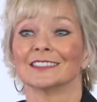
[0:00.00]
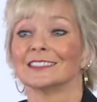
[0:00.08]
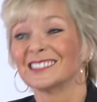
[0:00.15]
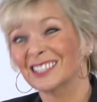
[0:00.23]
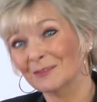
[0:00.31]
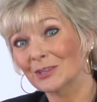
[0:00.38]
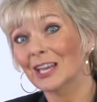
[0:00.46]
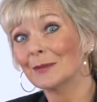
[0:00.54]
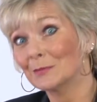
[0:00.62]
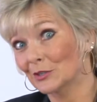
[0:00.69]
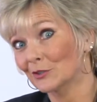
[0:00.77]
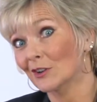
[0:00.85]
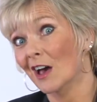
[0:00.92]

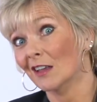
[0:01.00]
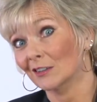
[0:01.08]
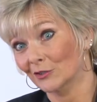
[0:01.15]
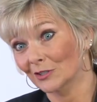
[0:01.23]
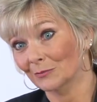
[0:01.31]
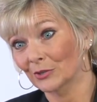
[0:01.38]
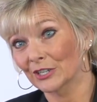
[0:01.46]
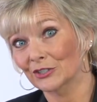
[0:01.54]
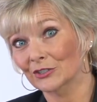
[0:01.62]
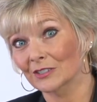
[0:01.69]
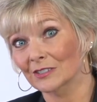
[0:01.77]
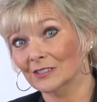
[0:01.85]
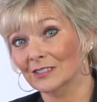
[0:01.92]
Sometimes they're not good
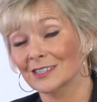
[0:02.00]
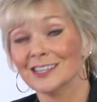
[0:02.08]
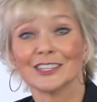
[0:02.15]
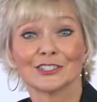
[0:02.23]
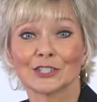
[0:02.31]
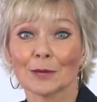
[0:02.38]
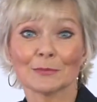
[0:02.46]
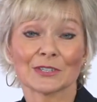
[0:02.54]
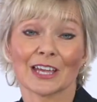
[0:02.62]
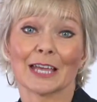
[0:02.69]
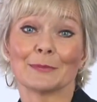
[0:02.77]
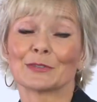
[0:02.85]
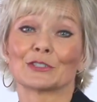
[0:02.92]
impressions.
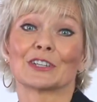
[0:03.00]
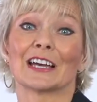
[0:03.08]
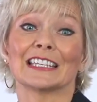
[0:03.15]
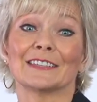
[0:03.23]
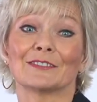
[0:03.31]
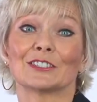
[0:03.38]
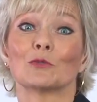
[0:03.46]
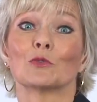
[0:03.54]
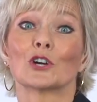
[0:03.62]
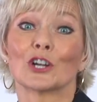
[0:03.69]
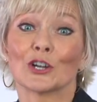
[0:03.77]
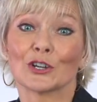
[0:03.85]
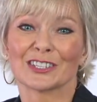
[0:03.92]
Sometimes they're not even a
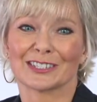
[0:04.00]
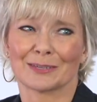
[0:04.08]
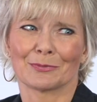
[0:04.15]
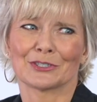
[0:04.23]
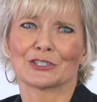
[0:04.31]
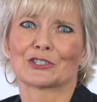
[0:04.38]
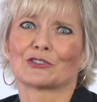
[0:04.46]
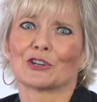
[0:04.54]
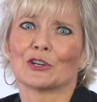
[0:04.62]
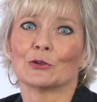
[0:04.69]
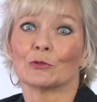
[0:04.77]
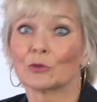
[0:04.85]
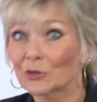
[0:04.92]
word, it's simply a
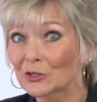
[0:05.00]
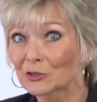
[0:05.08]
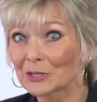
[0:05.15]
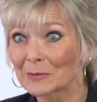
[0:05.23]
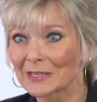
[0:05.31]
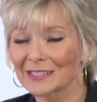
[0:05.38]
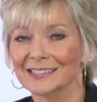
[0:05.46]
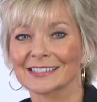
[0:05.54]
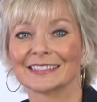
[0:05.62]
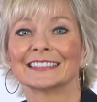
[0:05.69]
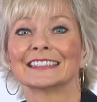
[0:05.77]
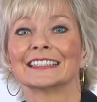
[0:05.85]
groan or a grimace.